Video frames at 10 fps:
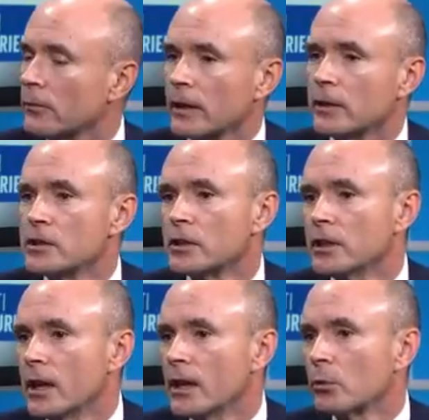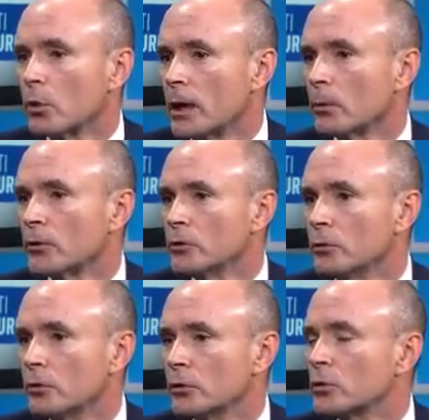foundation does. We're able
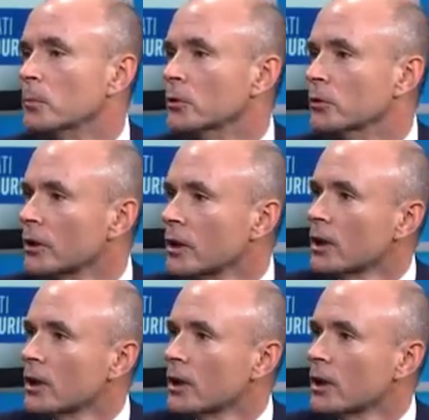to contribute